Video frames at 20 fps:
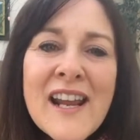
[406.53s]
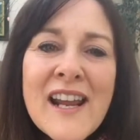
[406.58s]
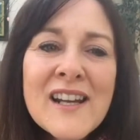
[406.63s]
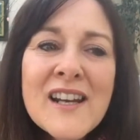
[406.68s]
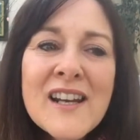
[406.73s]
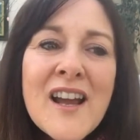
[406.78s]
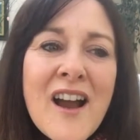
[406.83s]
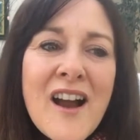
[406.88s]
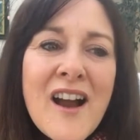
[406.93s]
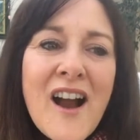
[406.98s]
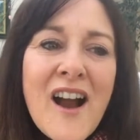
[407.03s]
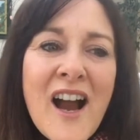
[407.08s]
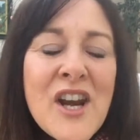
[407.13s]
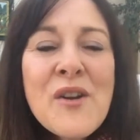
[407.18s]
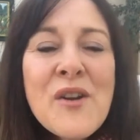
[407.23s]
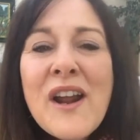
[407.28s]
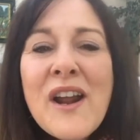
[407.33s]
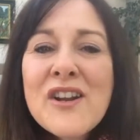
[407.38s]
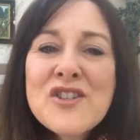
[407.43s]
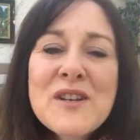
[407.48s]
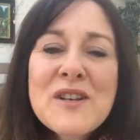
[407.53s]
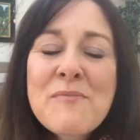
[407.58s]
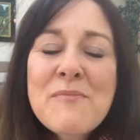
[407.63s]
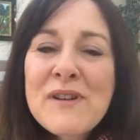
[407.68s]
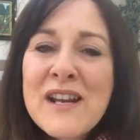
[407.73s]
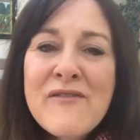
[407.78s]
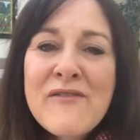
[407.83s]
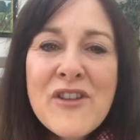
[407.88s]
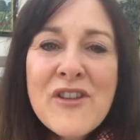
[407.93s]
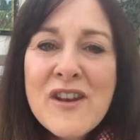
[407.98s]
And I don't actually
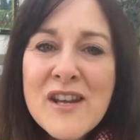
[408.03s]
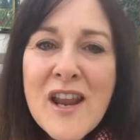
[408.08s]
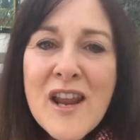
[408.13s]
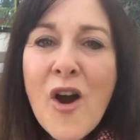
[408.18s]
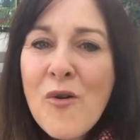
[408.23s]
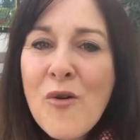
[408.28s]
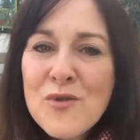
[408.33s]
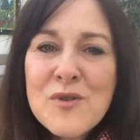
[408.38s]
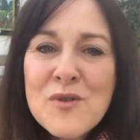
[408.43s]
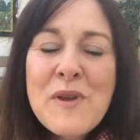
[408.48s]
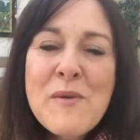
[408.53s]
believe that older